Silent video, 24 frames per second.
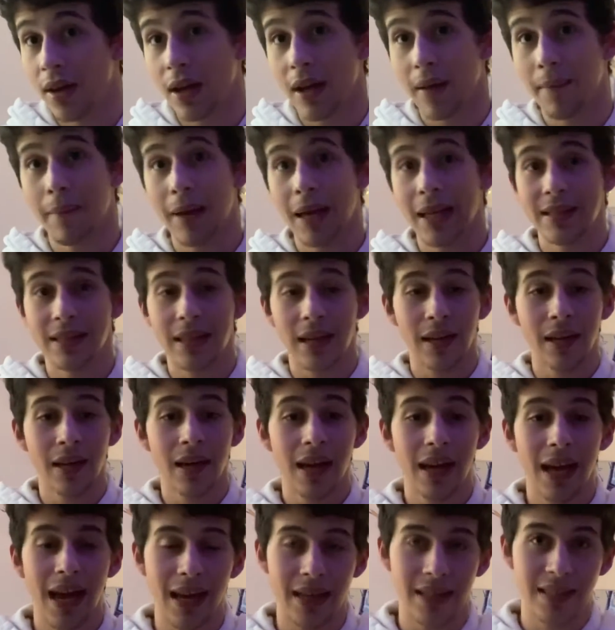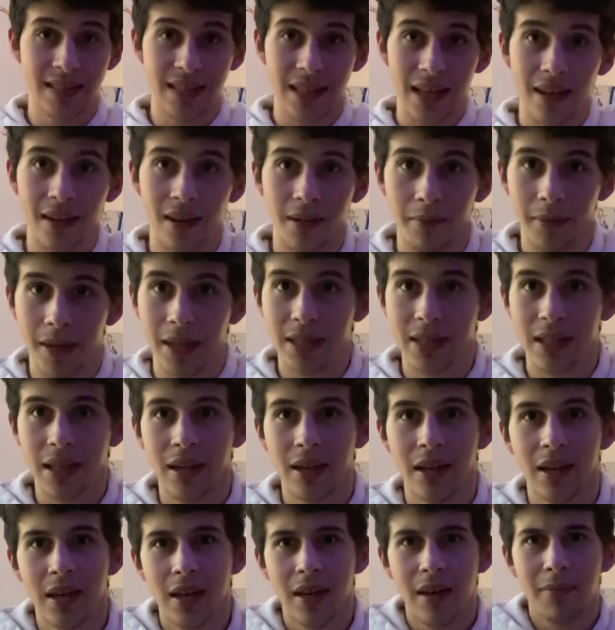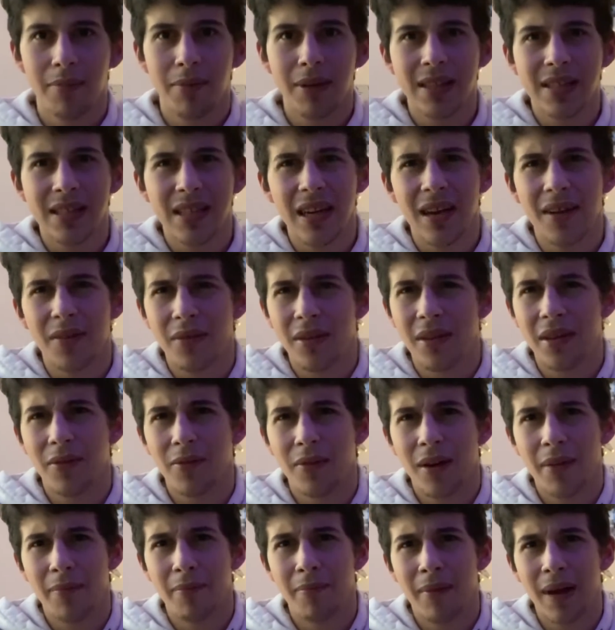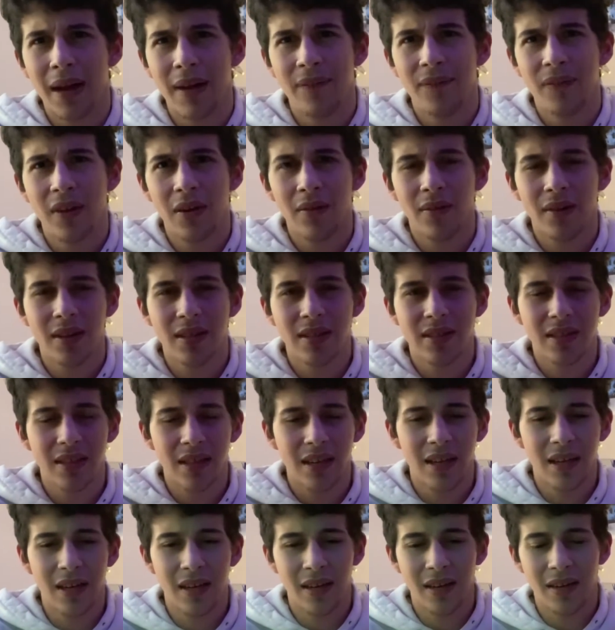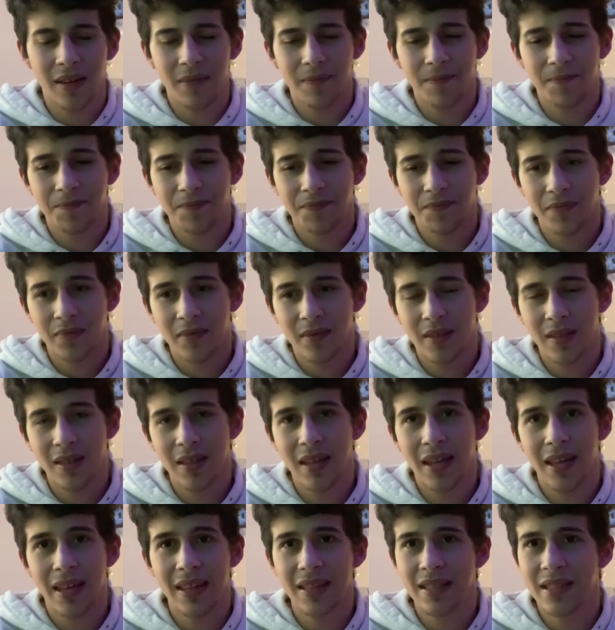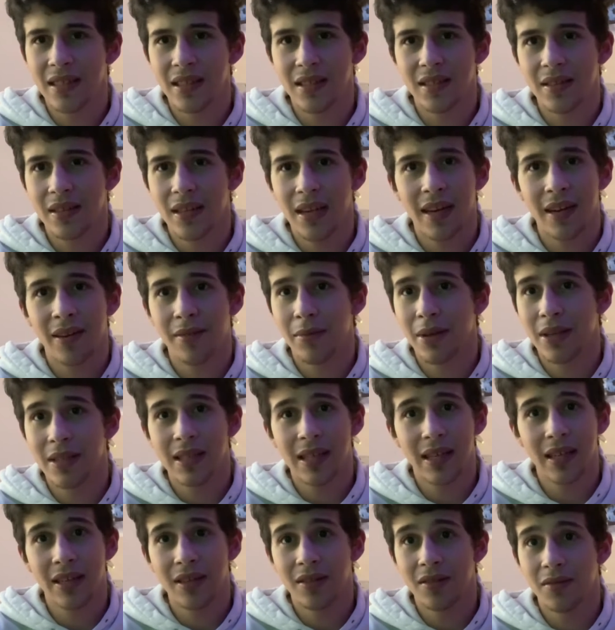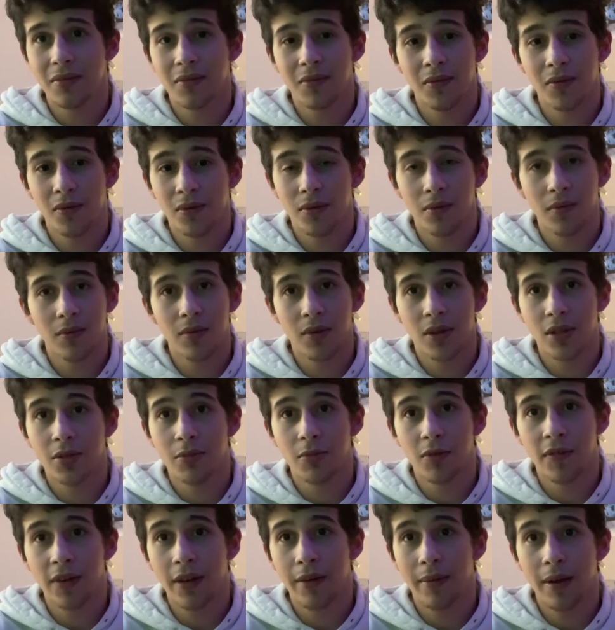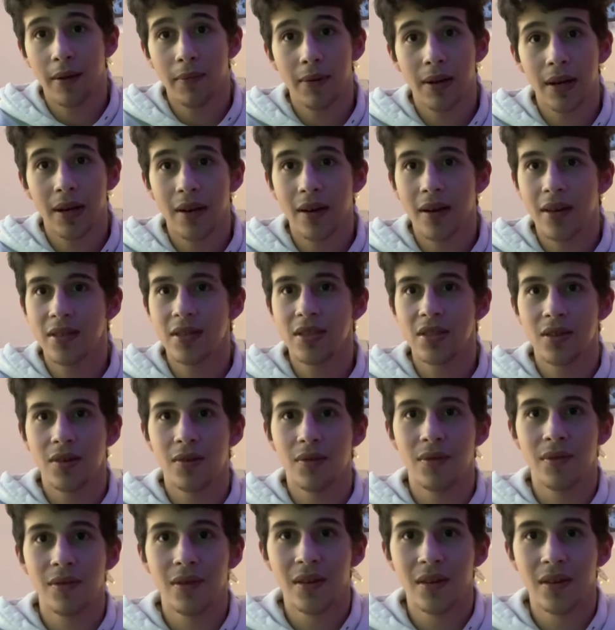amazing and sound amazing, but it's not really one of my favorites. And yeah, this is Hayao Miyazaki's worst movie in my opinion. Also,